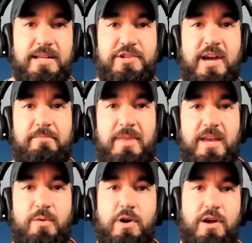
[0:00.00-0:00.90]
and try to
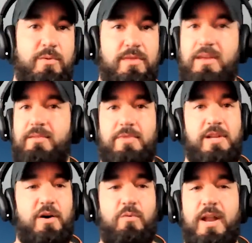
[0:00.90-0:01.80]
make it work within you
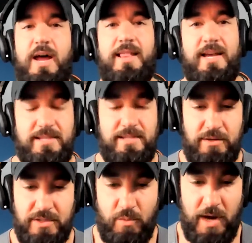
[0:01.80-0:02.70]
know what I like to
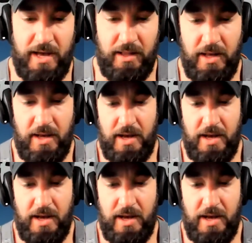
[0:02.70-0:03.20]
do as well.